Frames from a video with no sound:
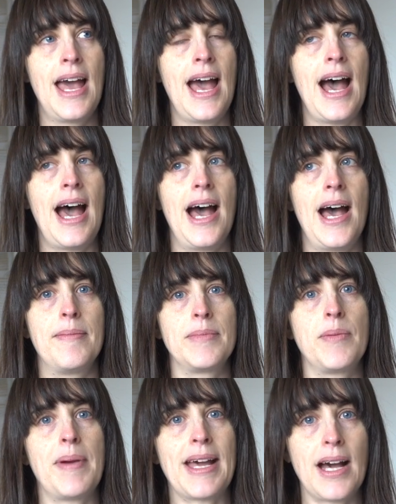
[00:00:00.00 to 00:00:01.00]

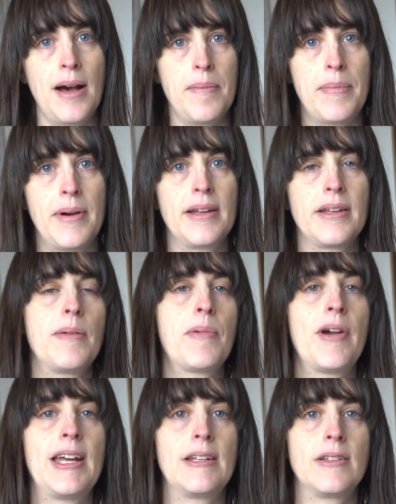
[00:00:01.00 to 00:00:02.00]
You have
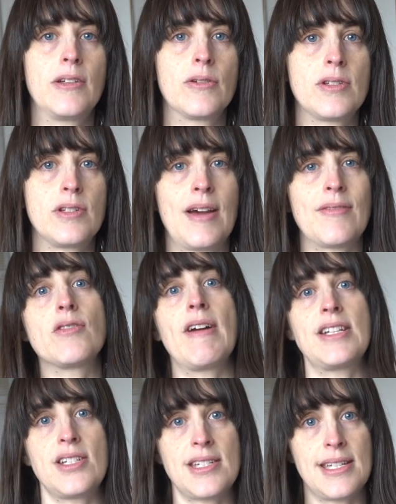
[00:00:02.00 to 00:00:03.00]
to
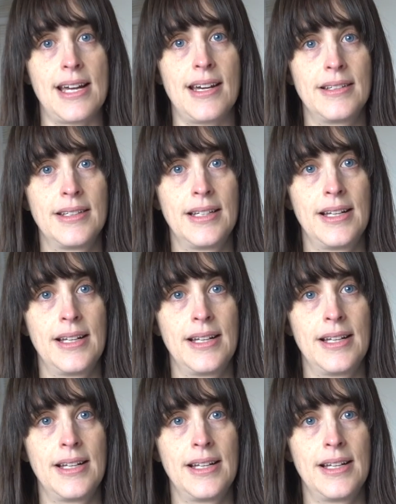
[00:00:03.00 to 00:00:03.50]
register,